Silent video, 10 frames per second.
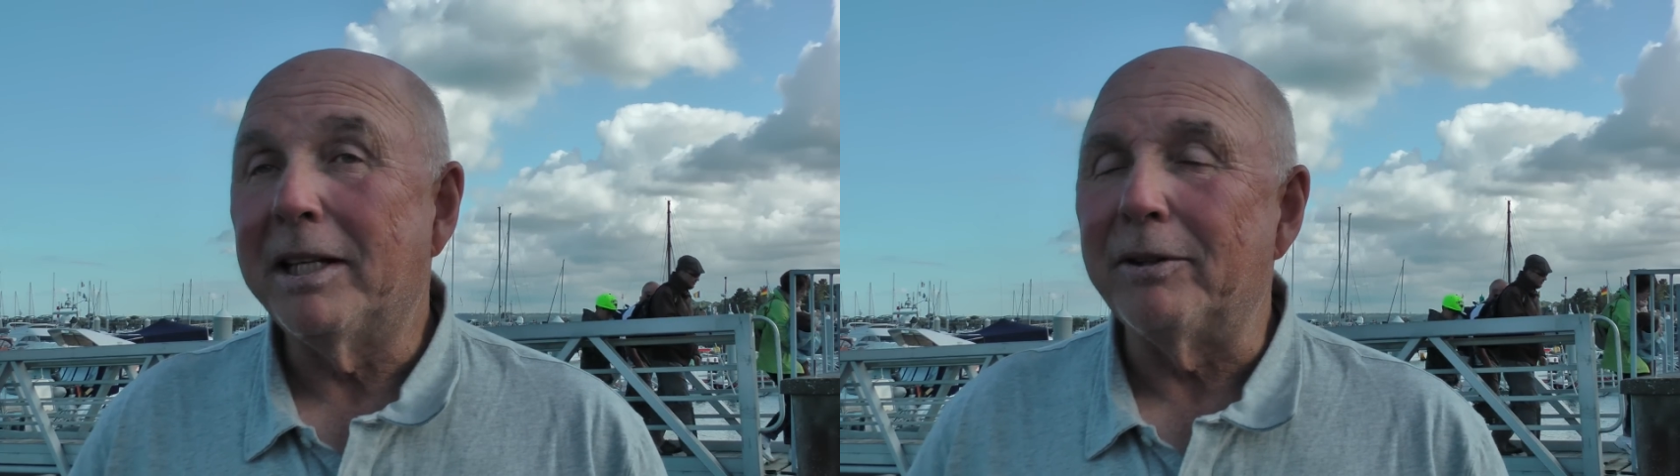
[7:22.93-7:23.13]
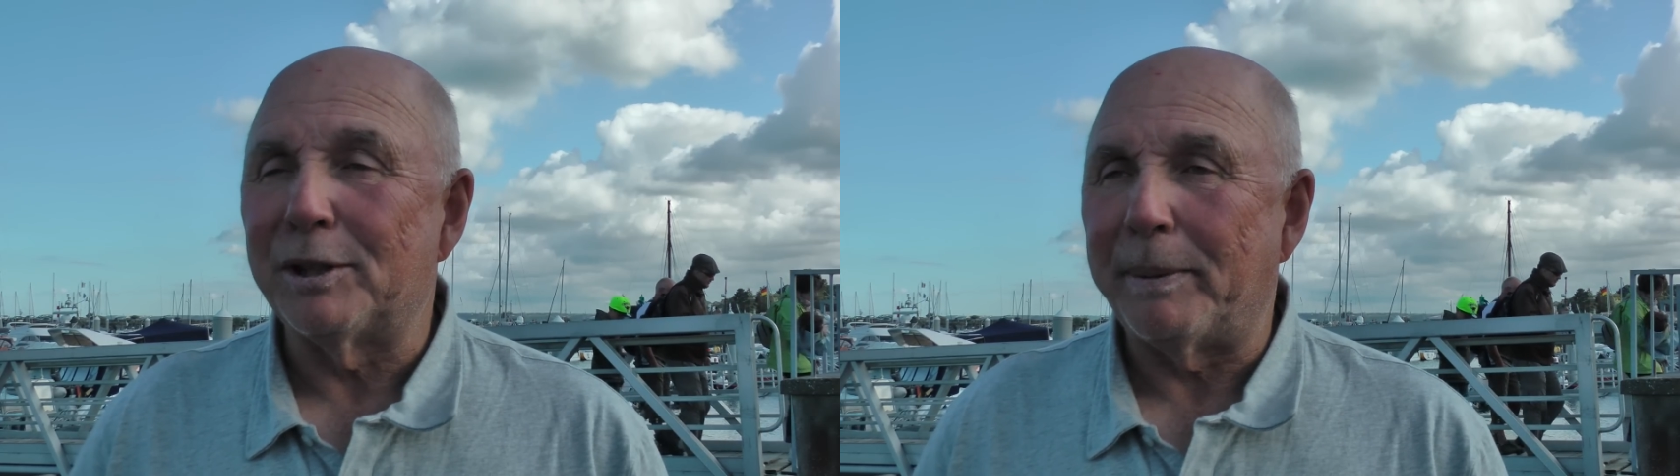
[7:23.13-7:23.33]

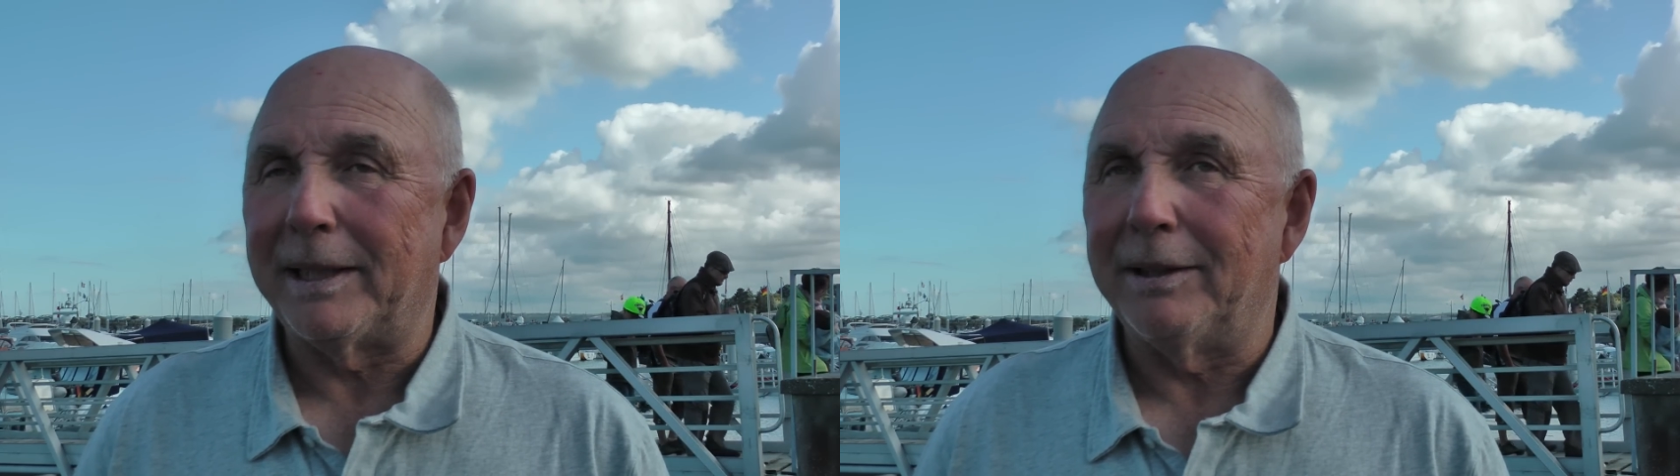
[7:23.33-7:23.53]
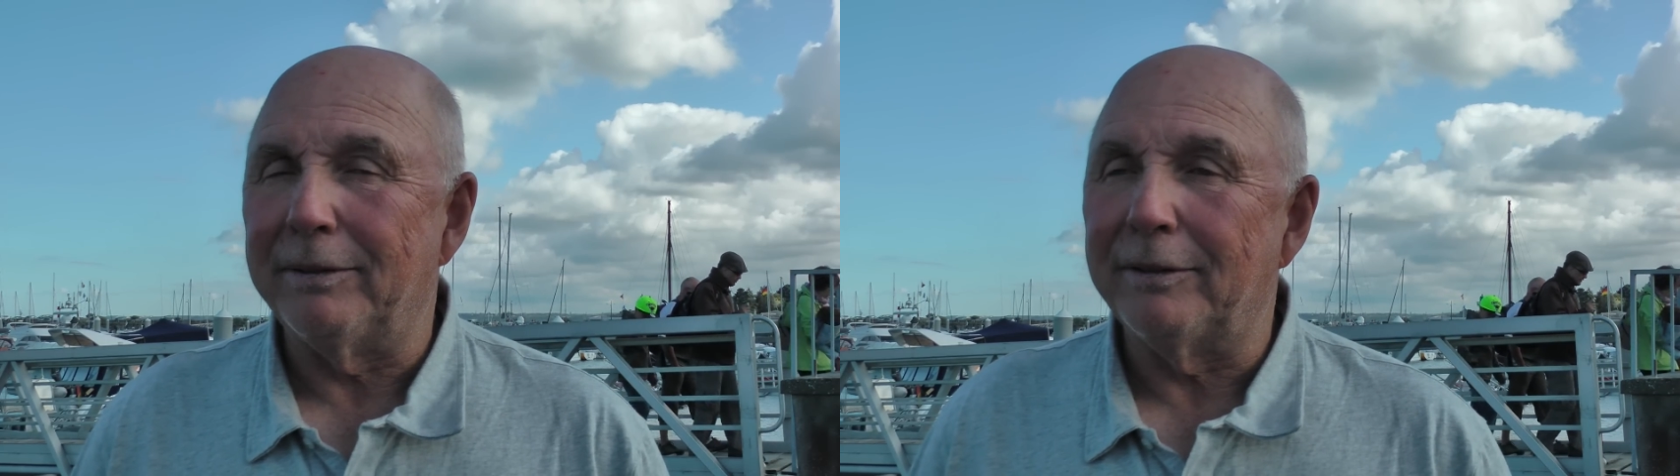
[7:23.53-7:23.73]

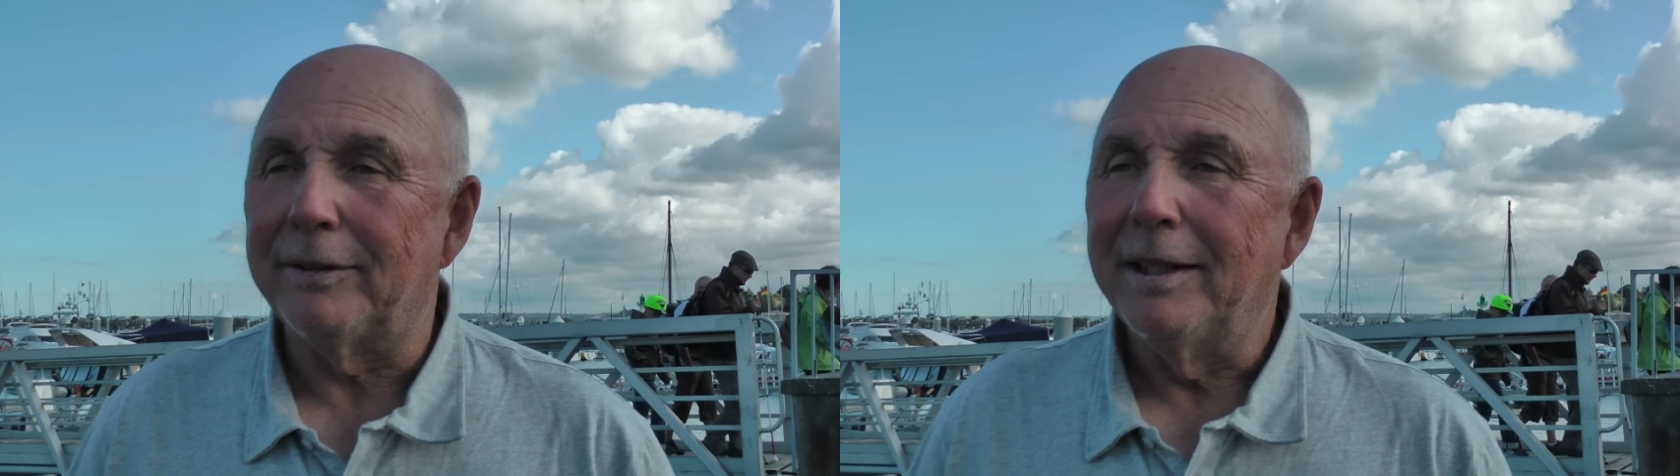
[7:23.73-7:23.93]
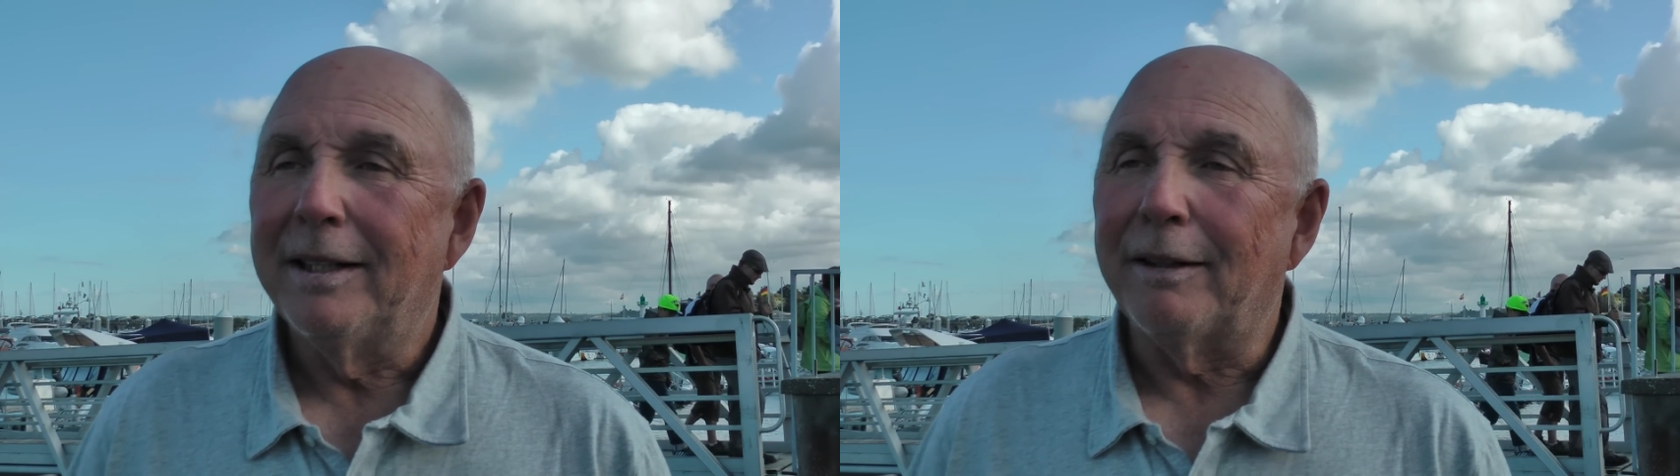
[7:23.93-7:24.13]
irrespective
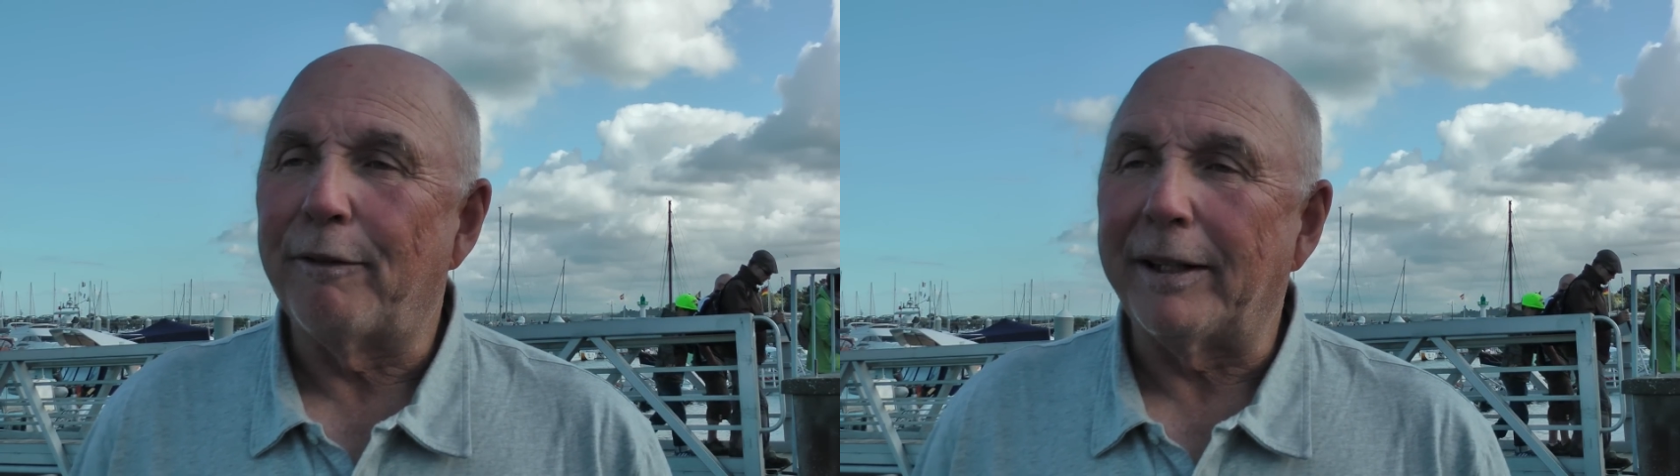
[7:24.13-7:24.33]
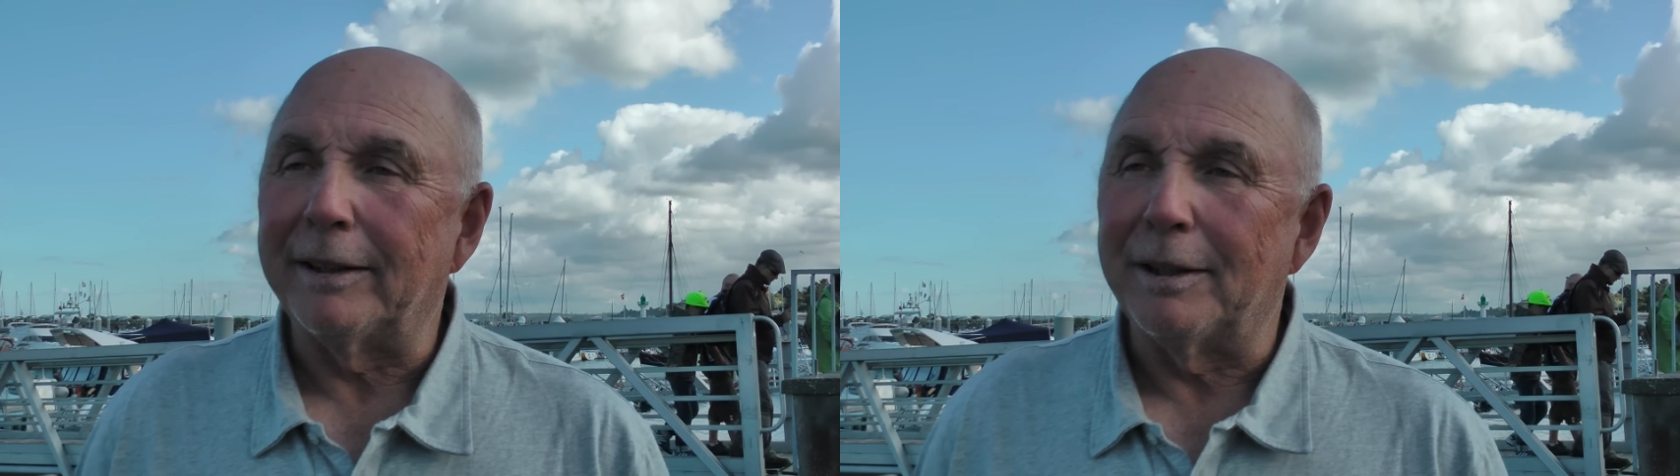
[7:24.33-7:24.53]
of the
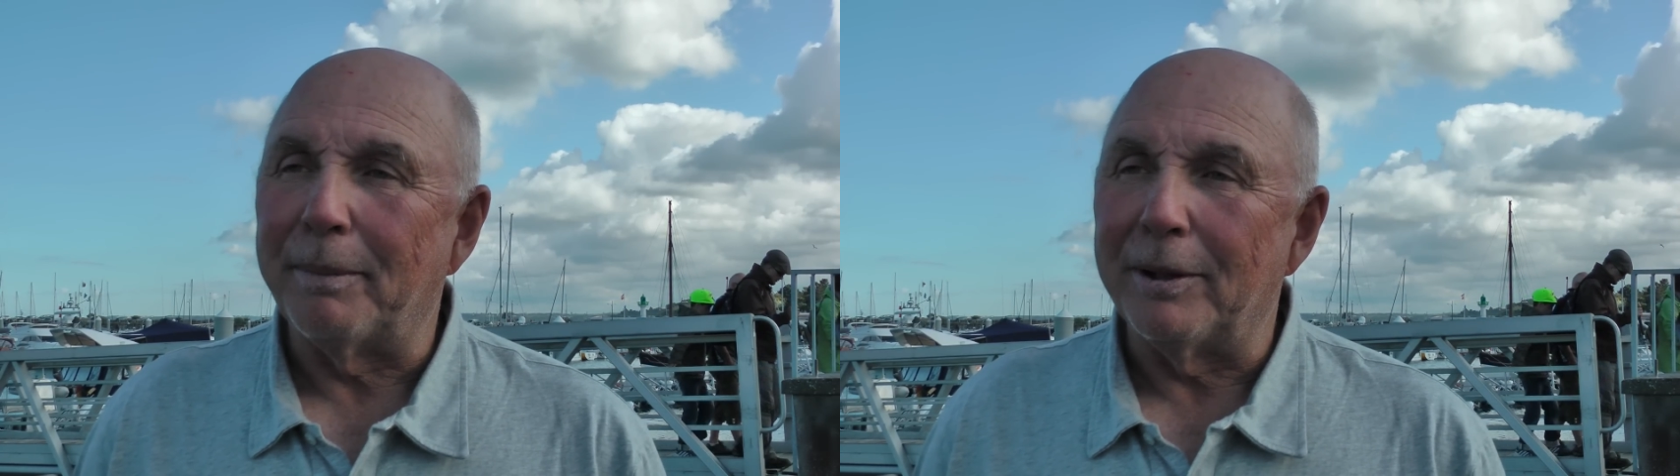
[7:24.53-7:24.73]
fact that the